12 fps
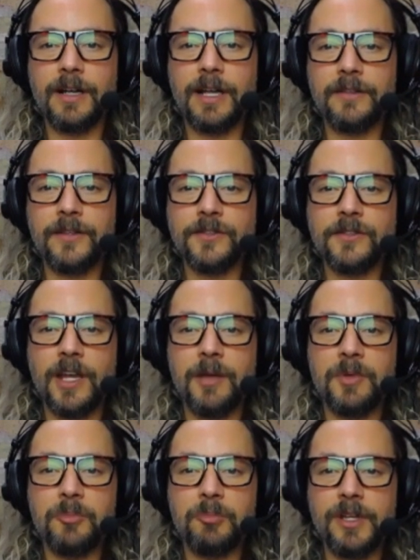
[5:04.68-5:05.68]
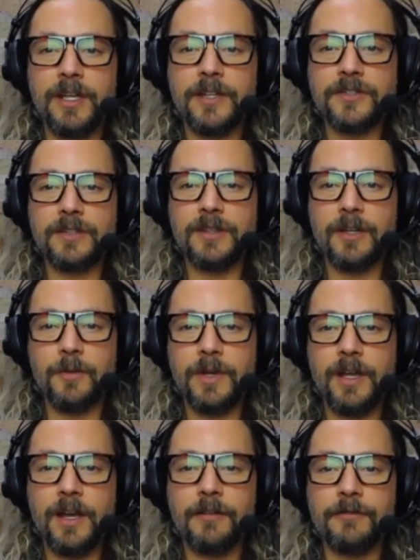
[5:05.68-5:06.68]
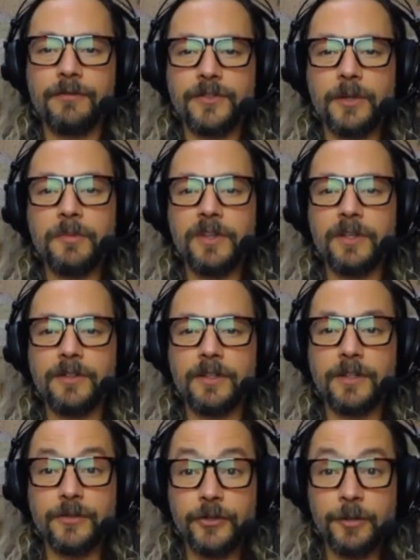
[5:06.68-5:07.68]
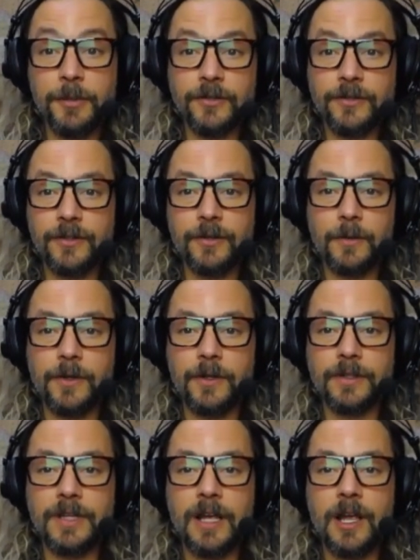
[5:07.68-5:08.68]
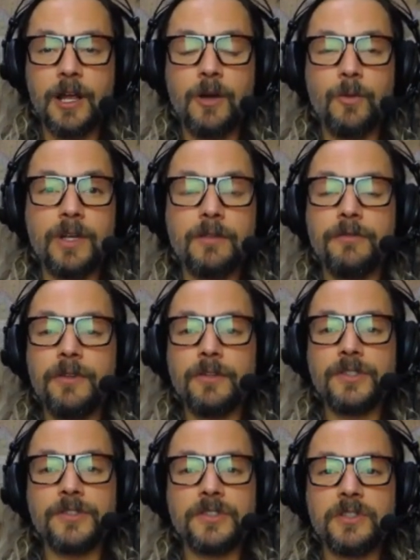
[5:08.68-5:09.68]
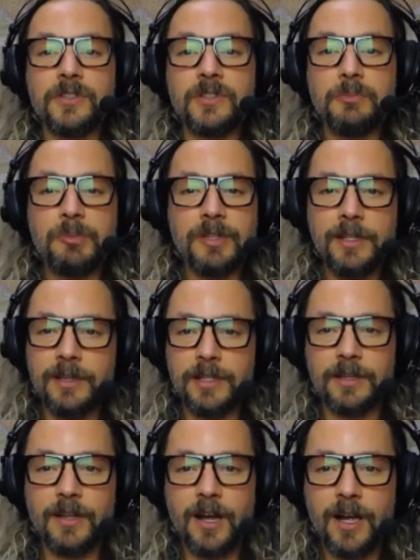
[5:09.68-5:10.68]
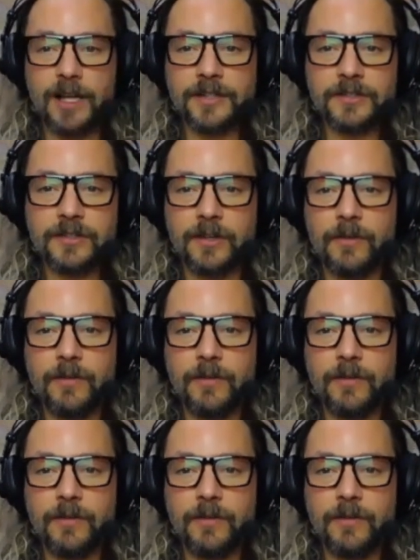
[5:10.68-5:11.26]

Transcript: at this time and place, and that we have something to contribute to the world, we can feel just completely lost.